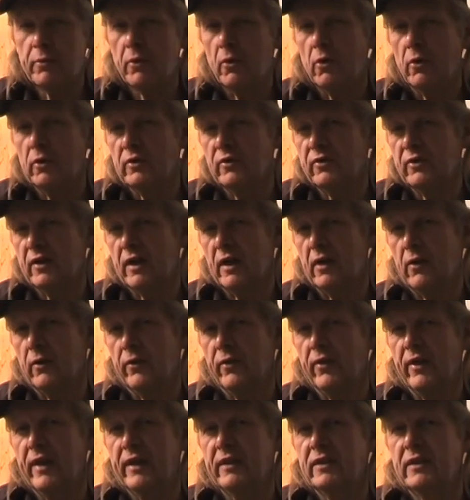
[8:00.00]
points
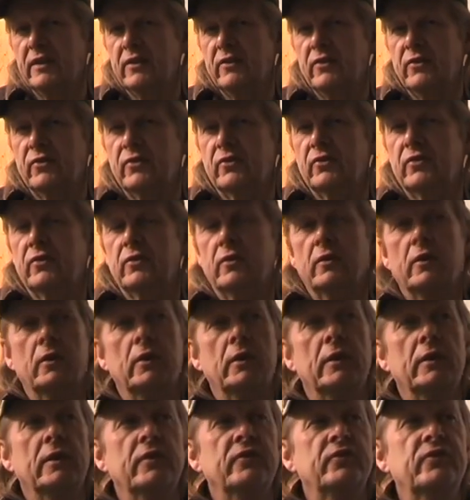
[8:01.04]
out that he's
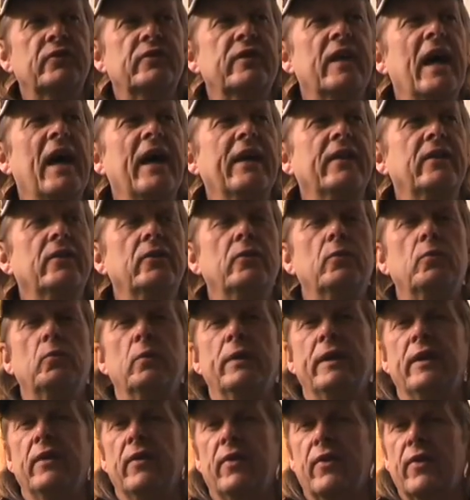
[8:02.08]
started
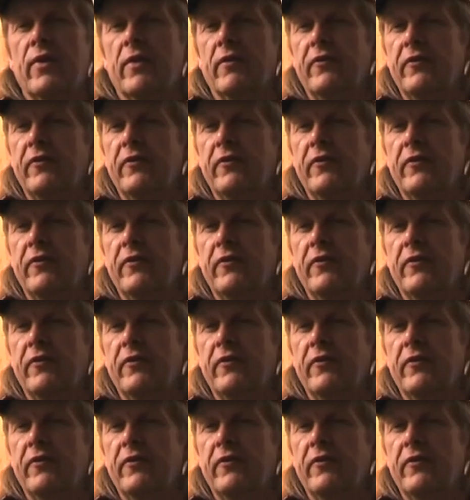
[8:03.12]
with